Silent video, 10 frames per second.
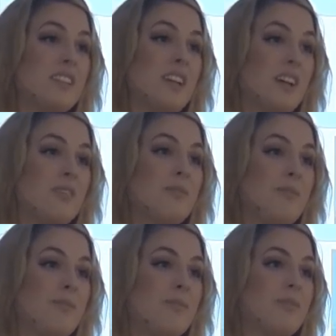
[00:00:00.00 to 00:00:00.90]
Yeah.
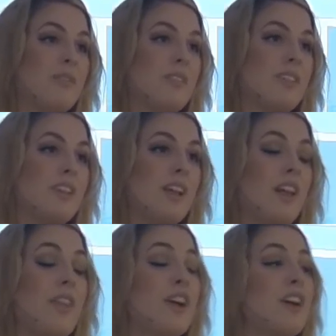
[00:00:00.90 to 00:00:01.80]

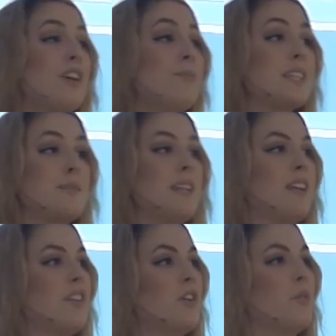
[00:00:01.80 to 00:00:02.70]
They're mixed
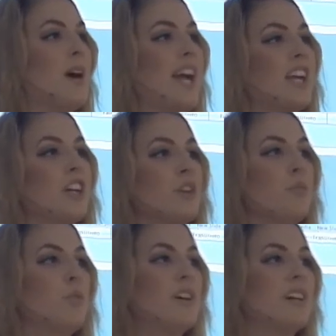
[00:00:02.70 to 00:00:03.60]
media. They're wire,
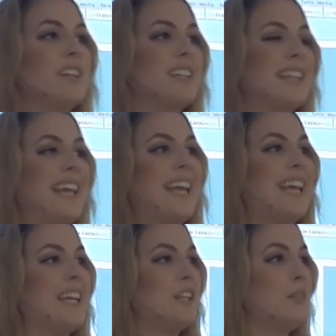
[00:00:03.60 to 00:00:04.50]
wood,
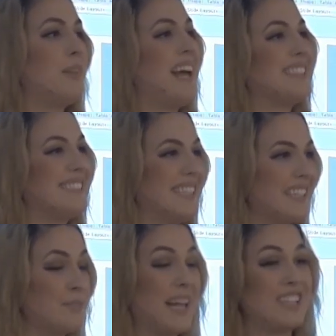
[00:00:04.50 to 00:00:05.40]
clay,
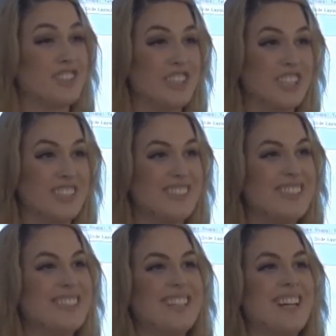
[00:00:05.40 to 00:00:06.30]
plastic, plaster.
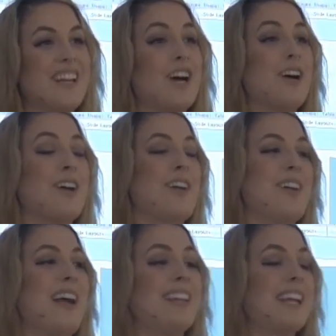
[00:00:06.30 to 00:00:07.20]
Uh, uh
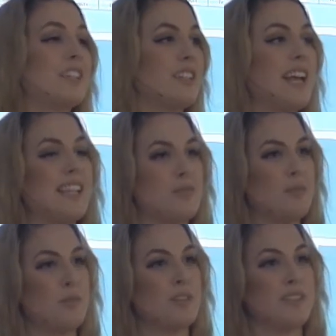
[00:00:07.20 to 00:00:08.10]
I'd like to cast them
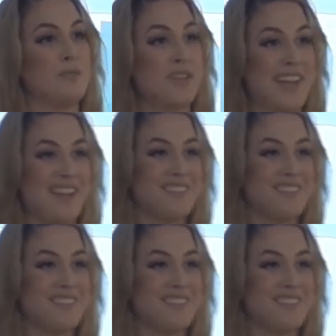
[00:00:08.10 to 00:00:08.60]
in porcelain one day.